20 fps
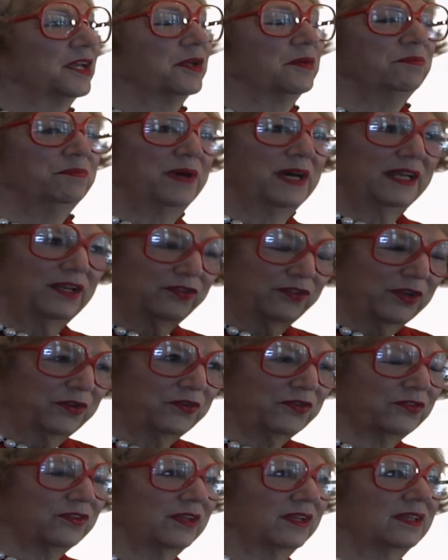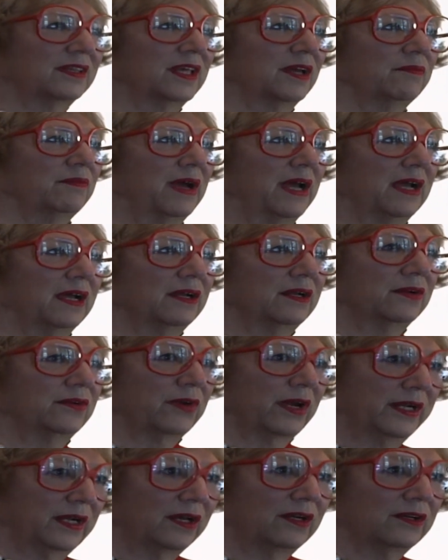But it's interesting that my
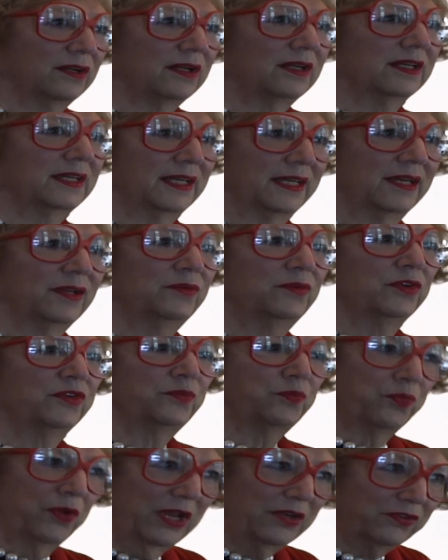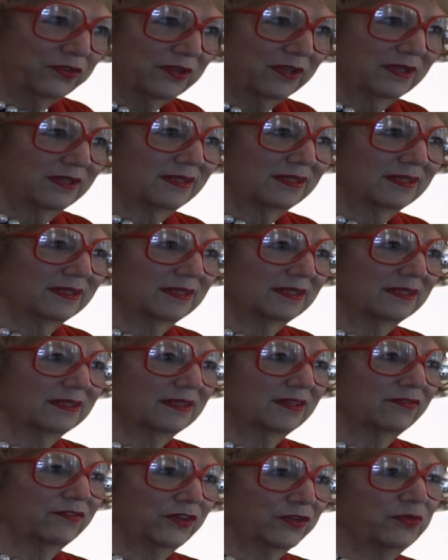great uncle, again, was president
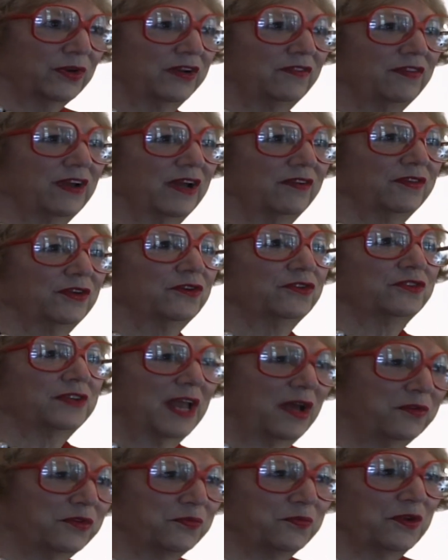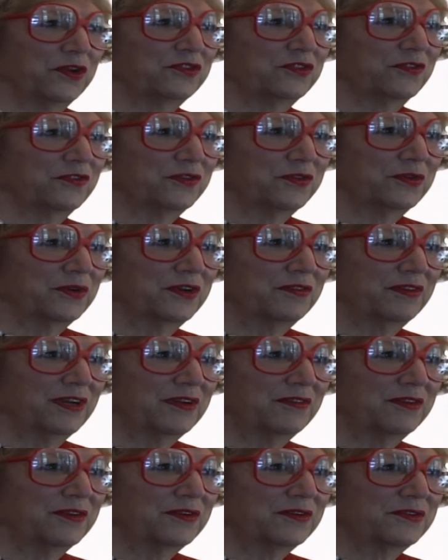for 25 years, and I was president for
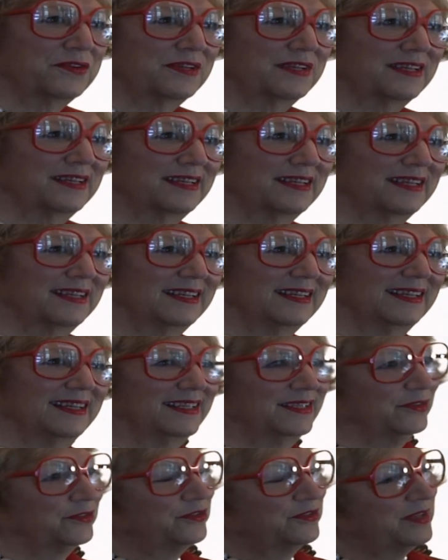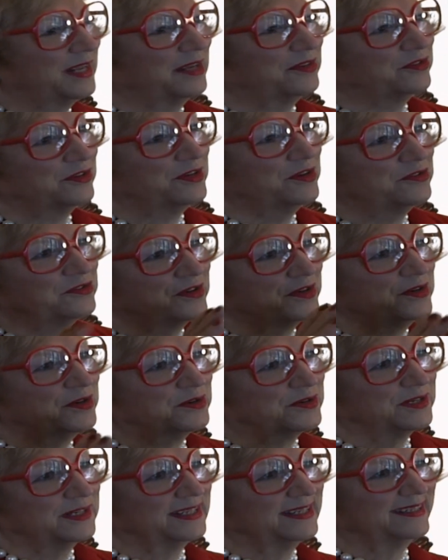25 years. Don't you think that's an interesting
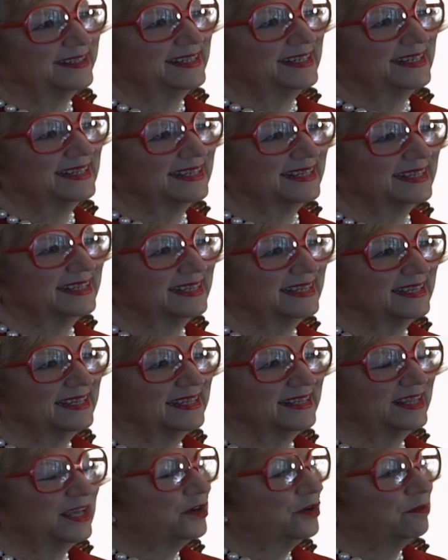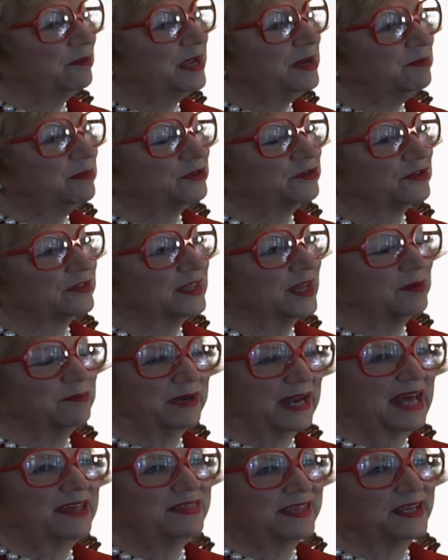corollary? They don't make much of that,
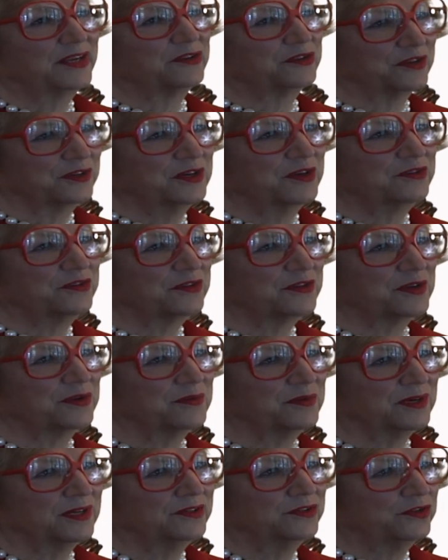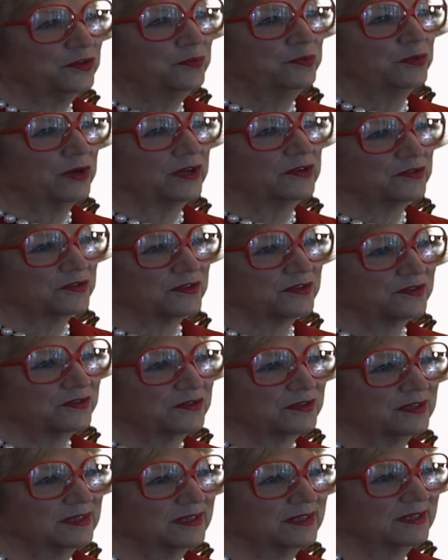but I think it's an interesting one. Two
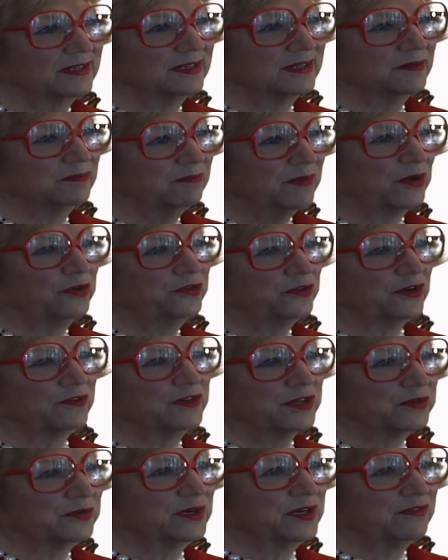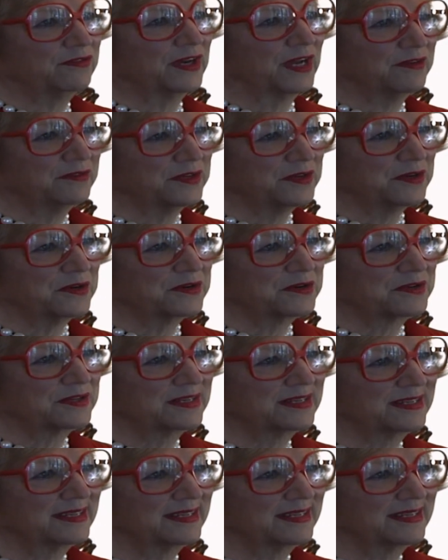presidents, both serving 25 years.